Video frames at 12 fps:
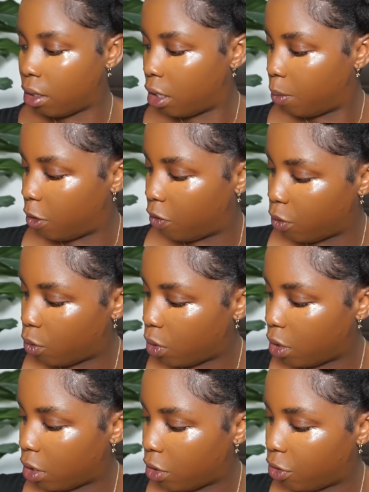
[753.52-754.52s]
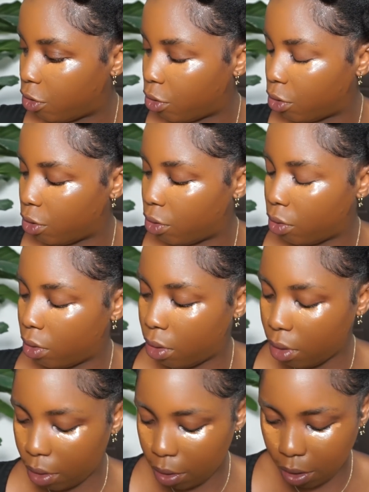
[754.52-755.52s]
let me even quickly show you.
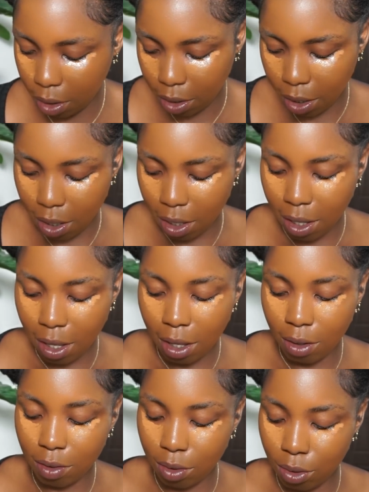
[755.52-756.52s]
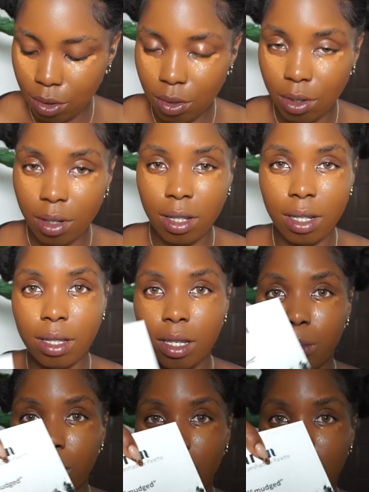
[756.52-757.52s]
I'll still show you
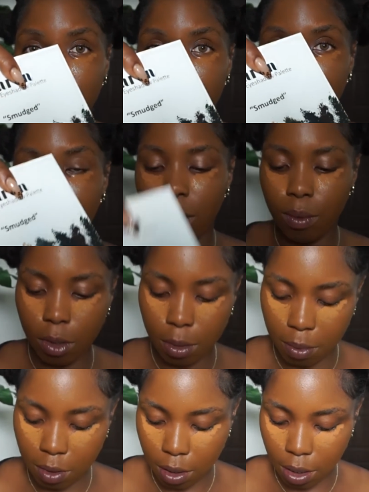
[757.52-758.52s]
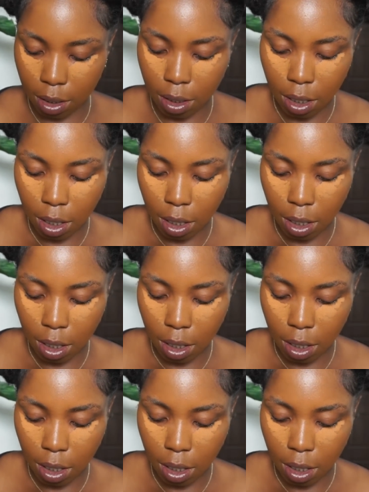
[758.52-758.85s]
later, but you need to get what I'm saying.